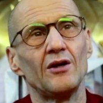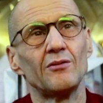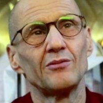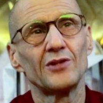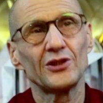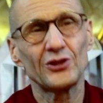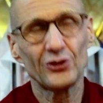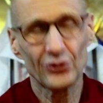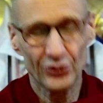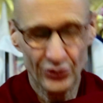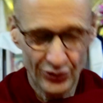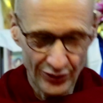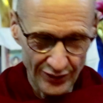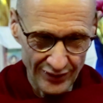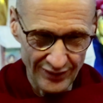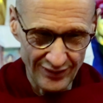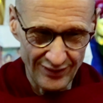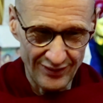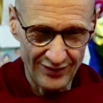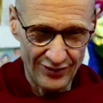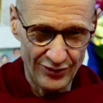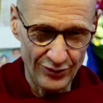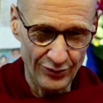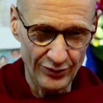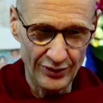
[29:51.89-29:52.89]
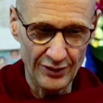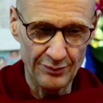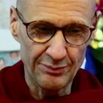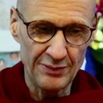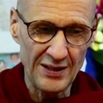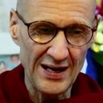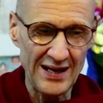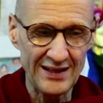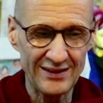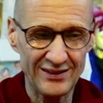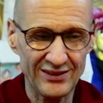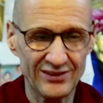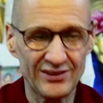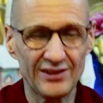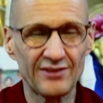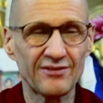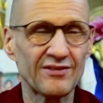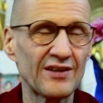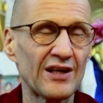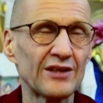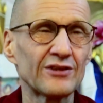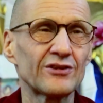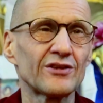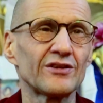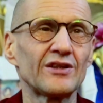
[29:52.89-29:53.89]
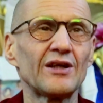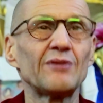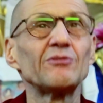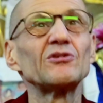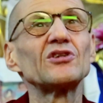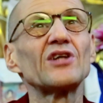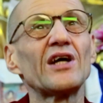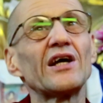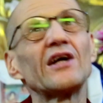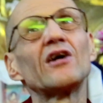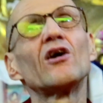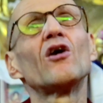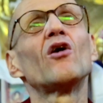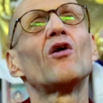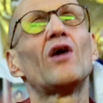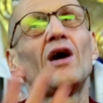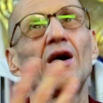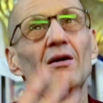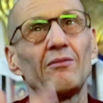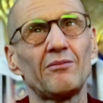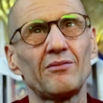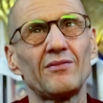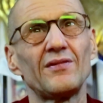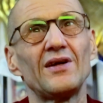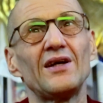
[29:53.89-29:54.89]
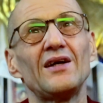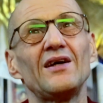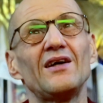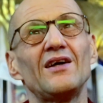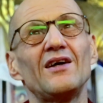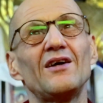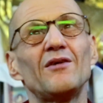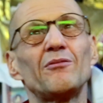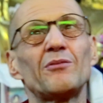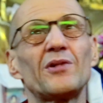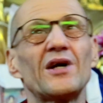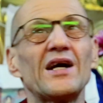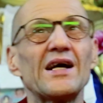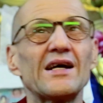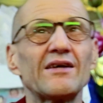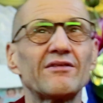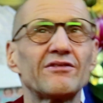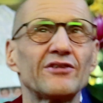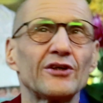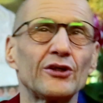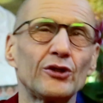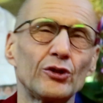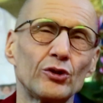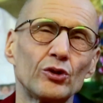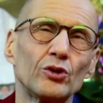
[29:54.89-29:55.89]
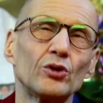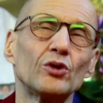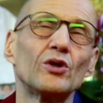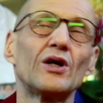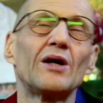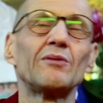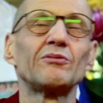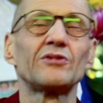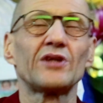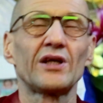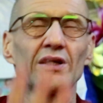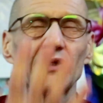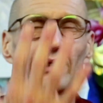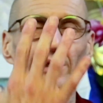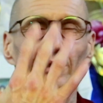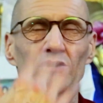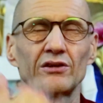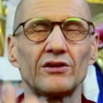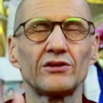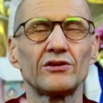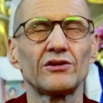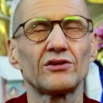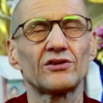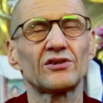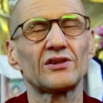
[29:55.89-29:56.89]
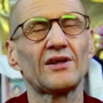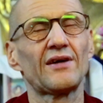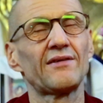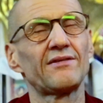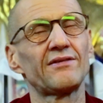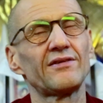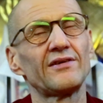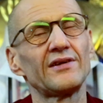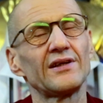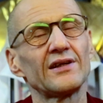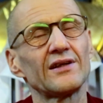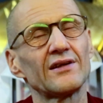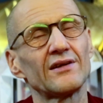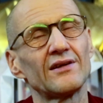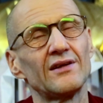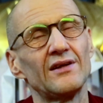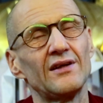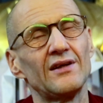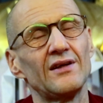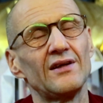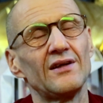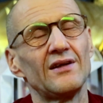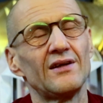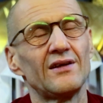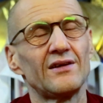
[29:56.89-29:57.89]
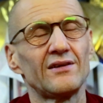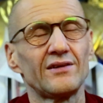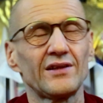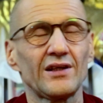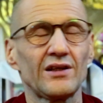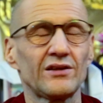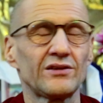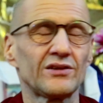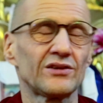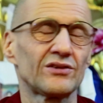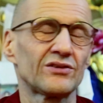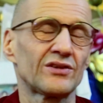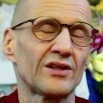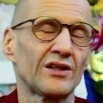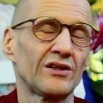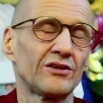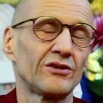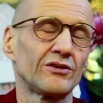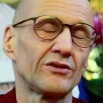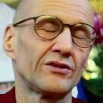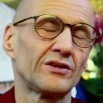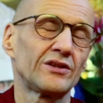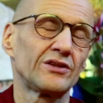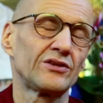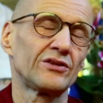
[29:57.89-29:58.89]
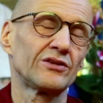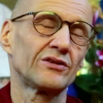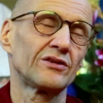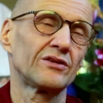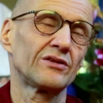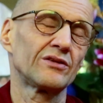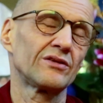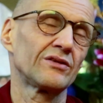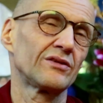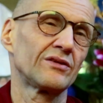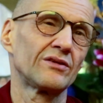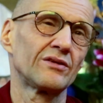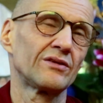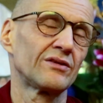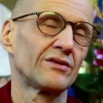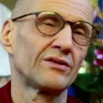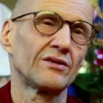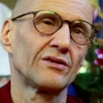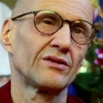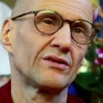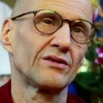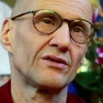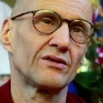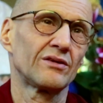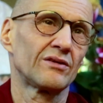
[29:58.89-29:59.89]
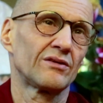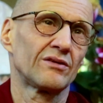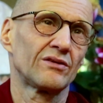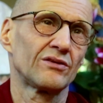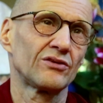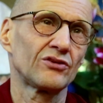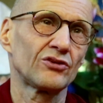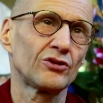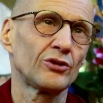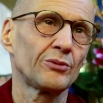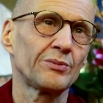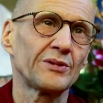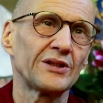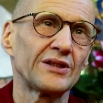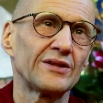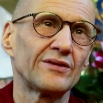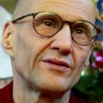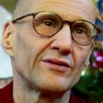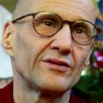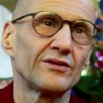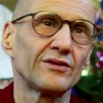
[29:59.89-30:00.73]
But you shouldn't do the practice in front of them, saying, oh, I'm praying for you, I'm taking on your suffering. They'll just tell you that you're stupid.